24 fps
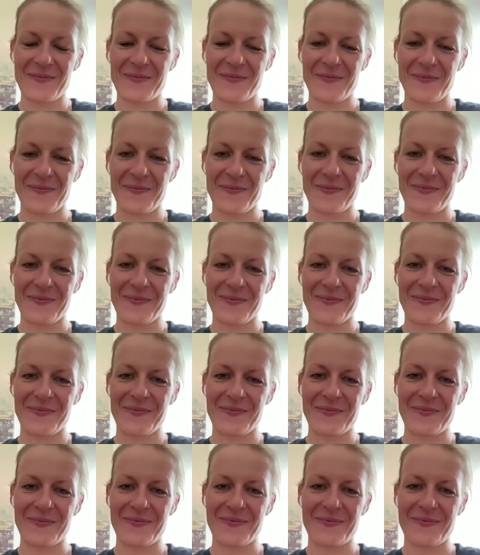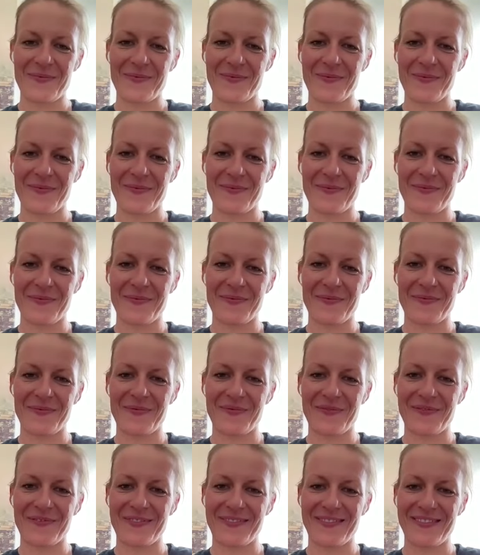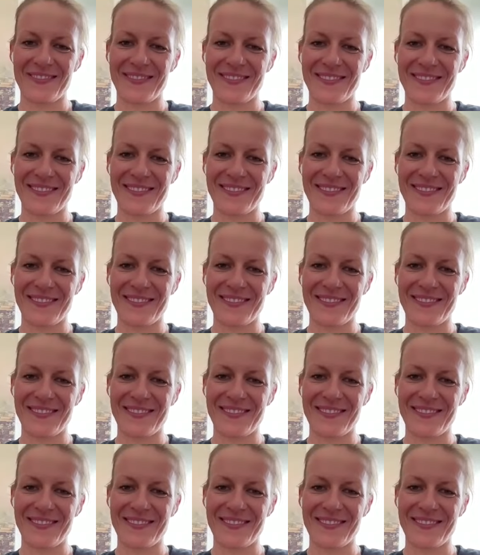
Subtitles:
The person shown says nothing.